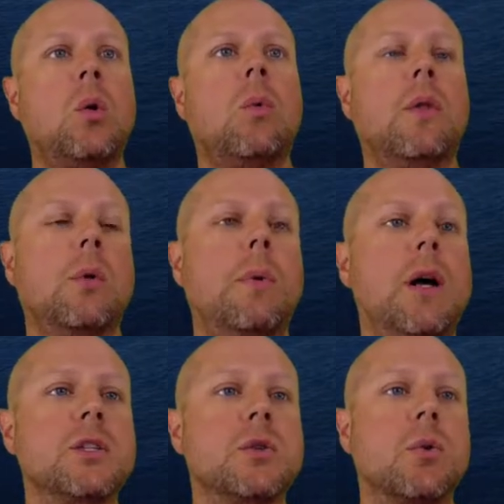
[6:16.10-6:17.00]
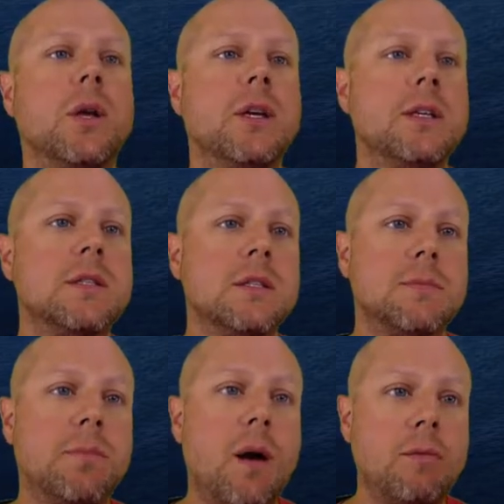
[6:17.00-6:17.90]
where the repository is.
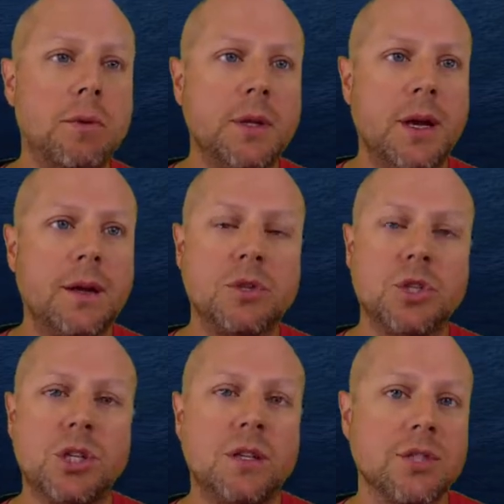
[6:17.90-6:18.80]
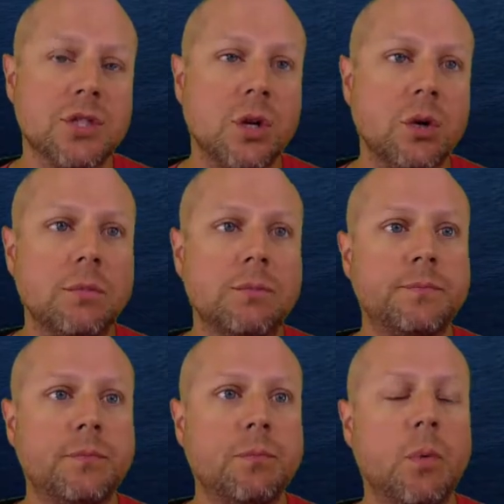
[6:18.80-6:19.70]
It's probably on a machine of its own,
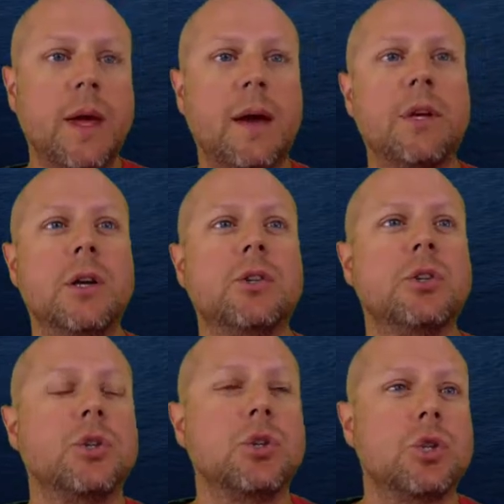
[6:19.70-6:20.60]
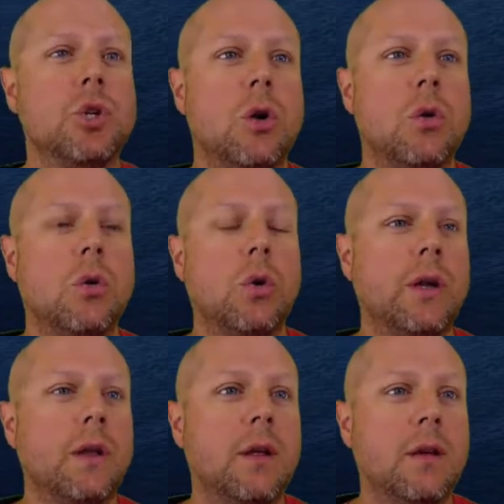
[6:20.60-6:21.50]
but we have it here just to show
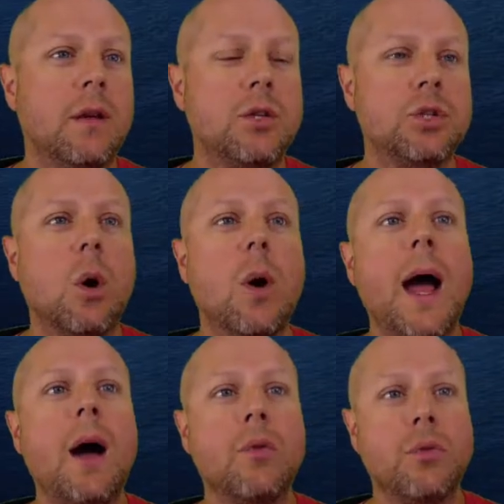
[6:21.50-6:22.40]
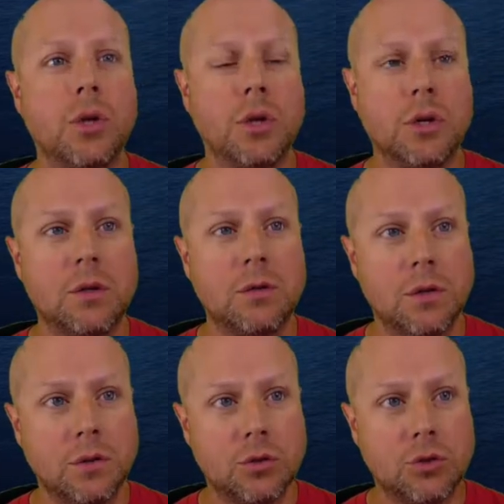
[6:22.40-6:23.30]
how
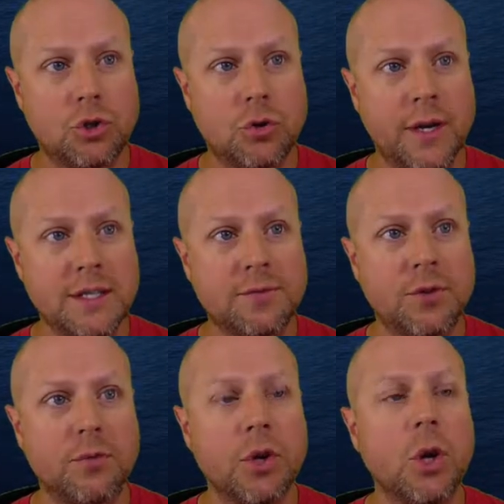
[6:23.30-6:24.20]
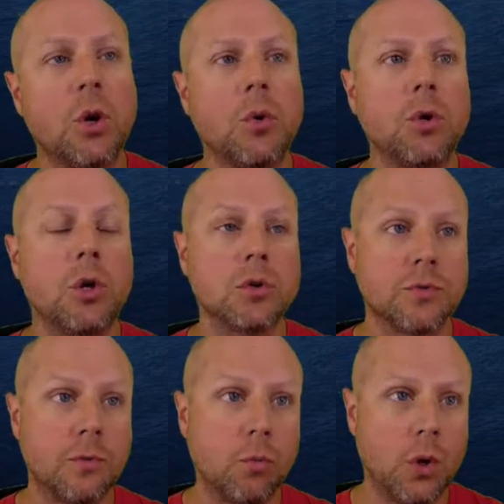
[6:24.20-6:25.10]
the transfer of code
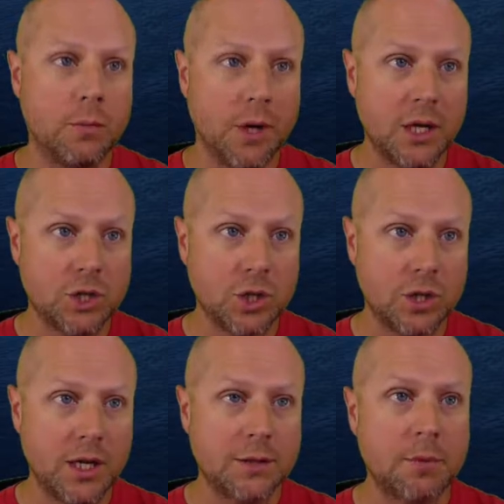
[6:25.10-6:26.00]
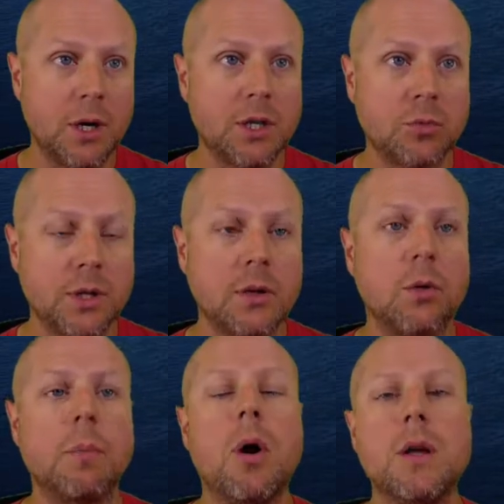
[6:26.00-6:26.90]
goes from one branch to the next branch within
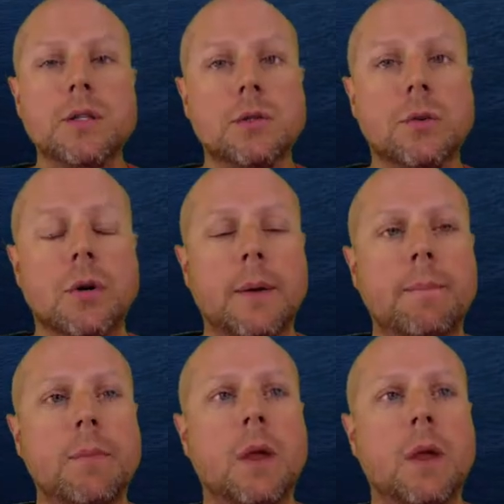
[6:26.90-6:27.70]
a repository.